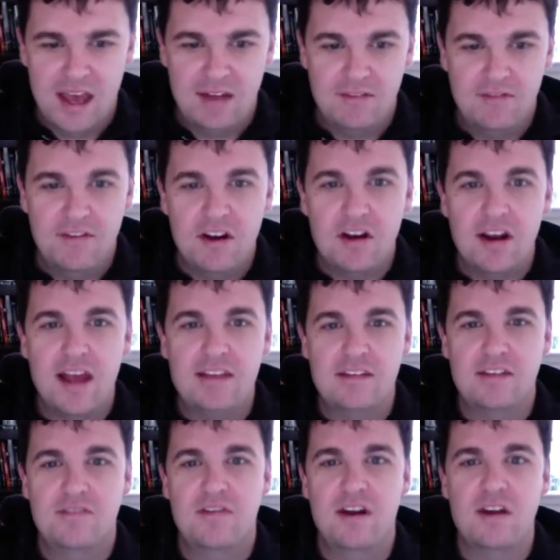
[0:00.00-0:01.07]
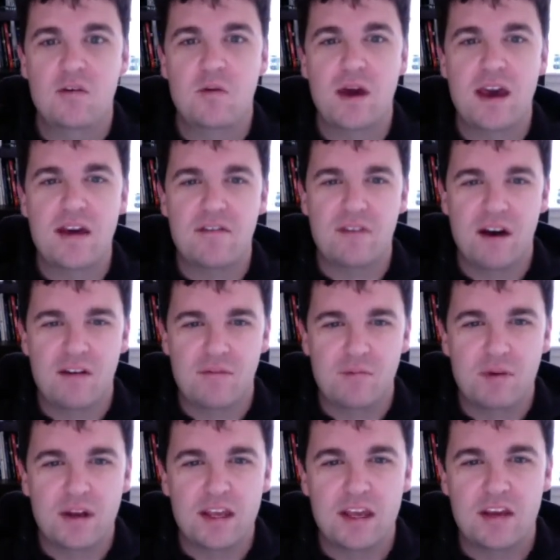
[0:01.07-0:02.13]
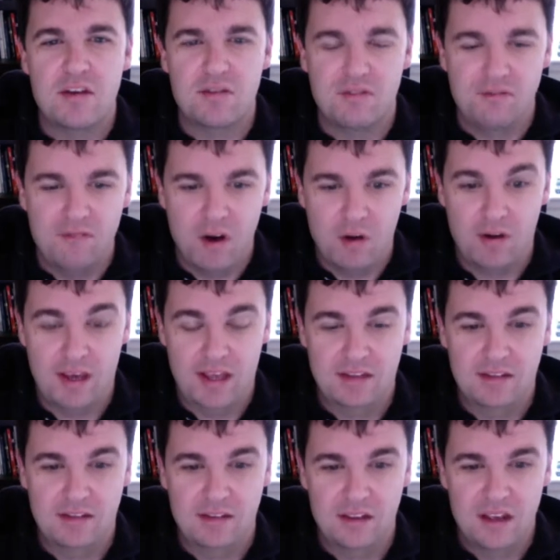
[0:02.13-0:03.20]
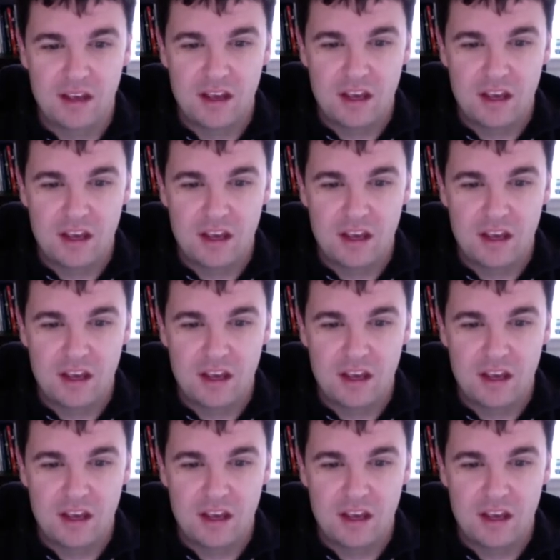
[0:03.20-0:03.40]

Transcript: and fear has this funny way of, of bringing you focus.